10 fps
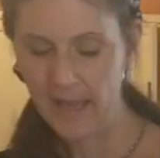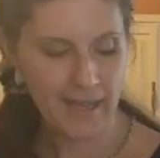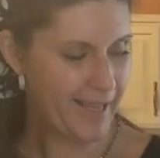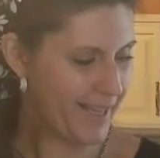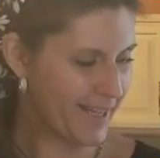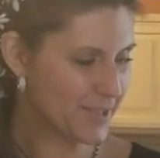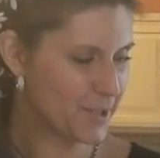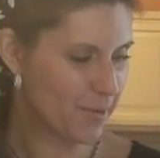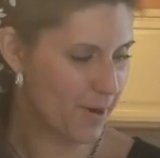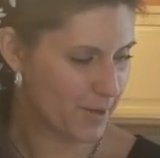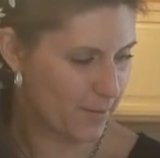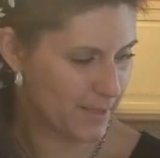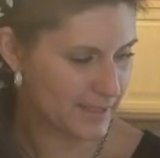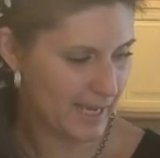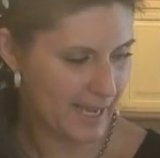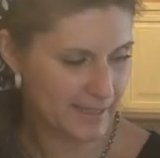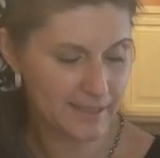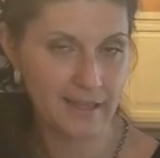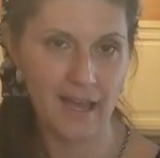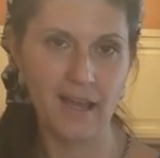And you are going to add
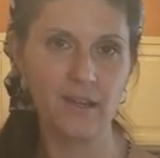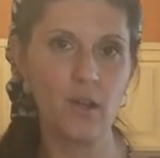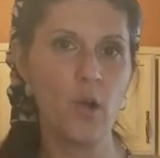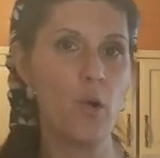to that